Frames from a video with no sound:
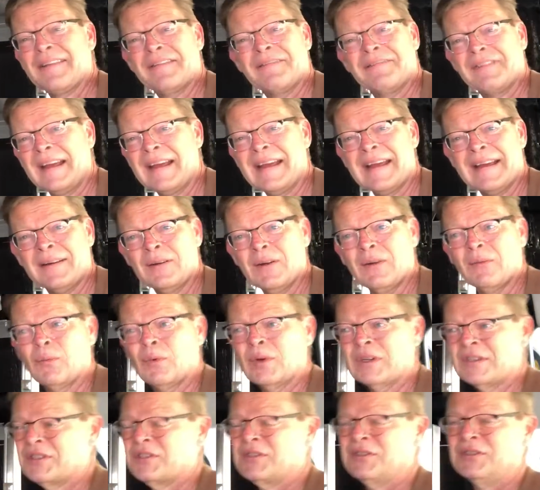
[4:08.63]
of the van
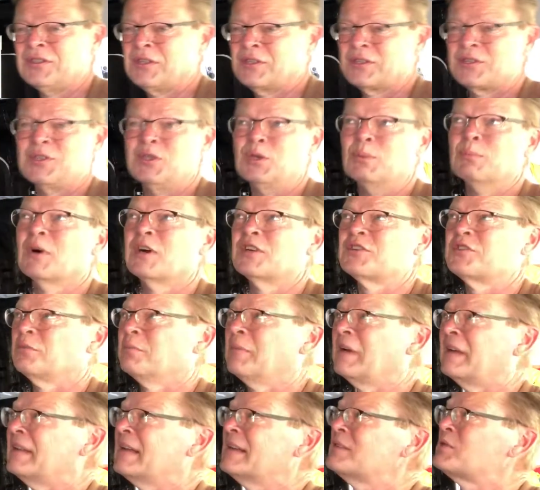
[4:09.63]
was just too much for
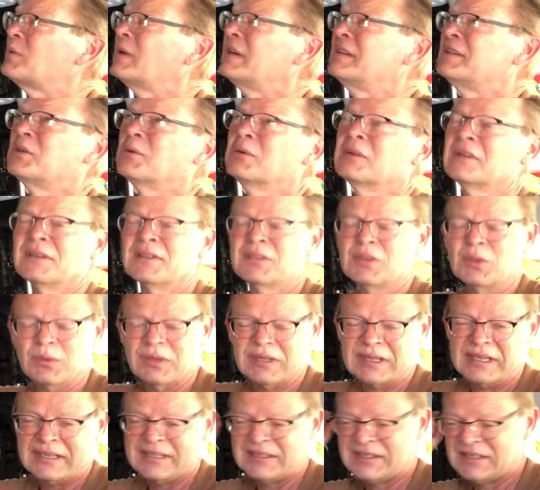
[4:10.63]
me. That's why doing
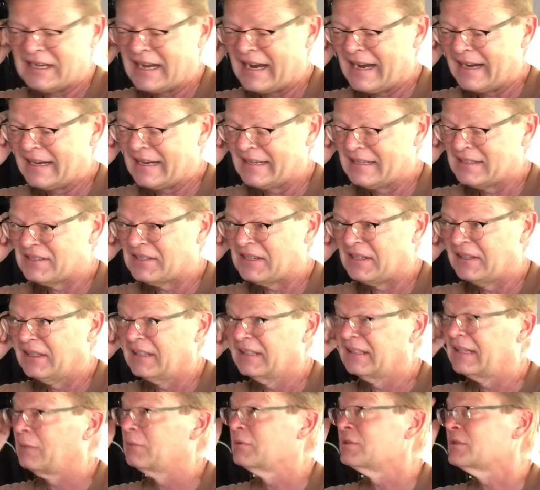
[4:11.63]
the inside on the
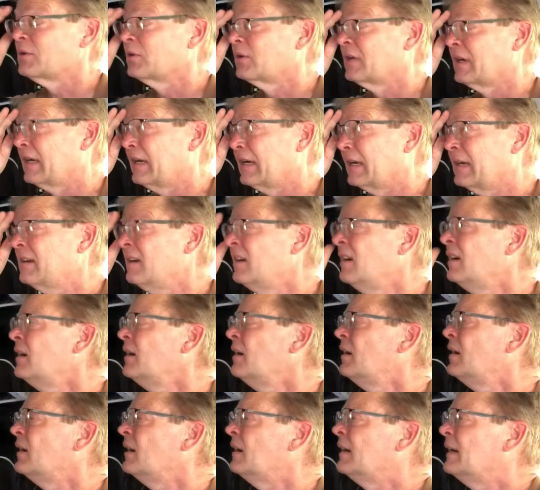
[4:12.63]
ceiling, that was okay.
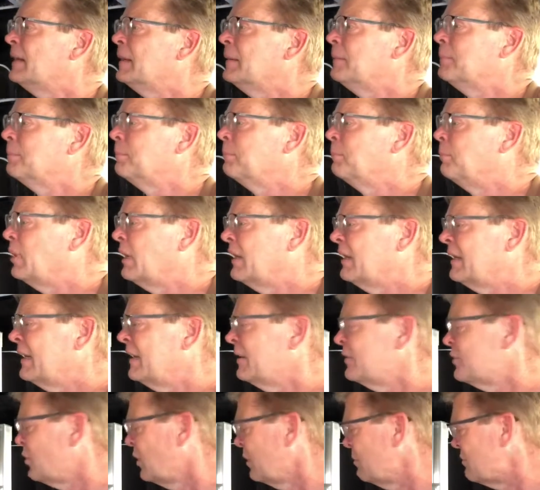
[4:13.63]
But
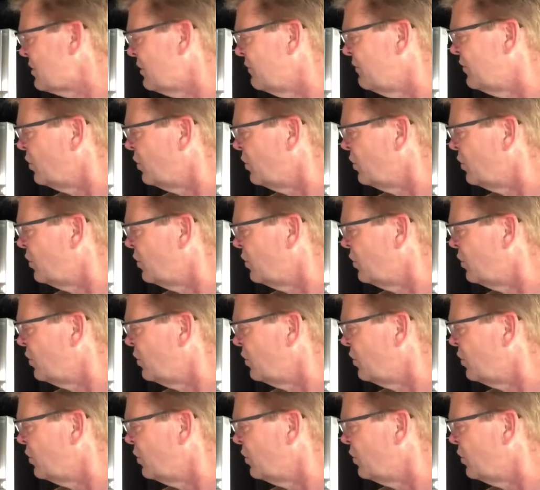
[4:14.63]
in terms of